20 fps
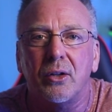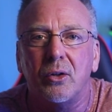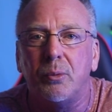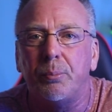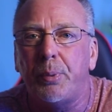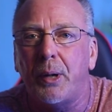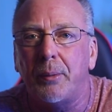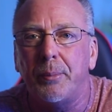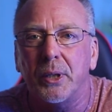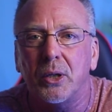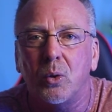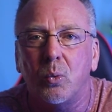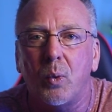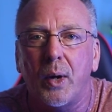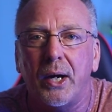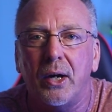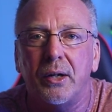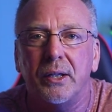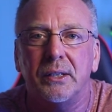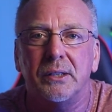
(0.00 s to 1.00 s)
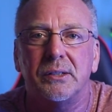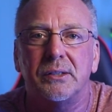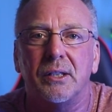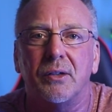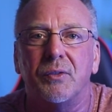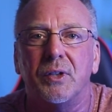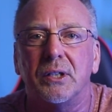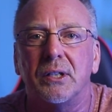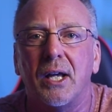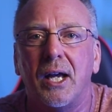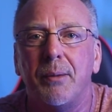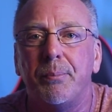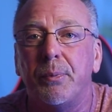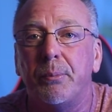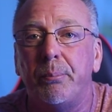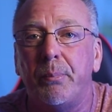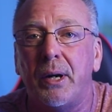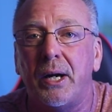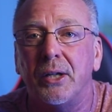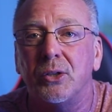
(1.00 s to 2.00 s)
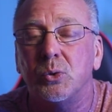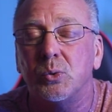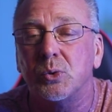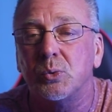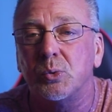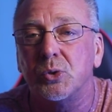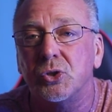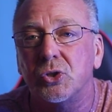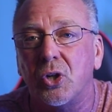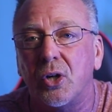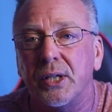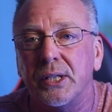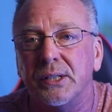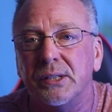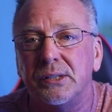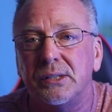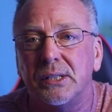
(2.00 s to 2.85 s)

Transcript: a little public awareness of the type of modules we're starting to